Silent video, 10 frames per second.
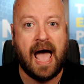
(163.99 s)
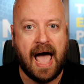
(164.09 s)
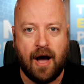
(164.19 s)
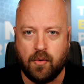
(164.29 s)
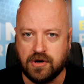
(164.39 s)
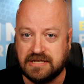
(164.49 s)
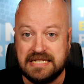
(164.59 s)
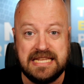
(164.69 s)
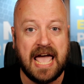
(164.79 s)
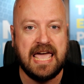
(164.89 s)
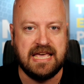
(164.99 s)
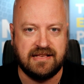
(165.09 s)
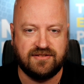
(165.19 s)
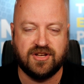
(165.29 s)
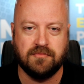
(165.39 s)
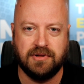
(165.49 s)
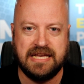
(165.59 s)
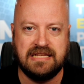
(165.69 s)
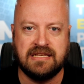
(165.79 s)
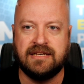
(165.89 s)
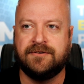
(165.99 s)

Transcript: hours, days to complete,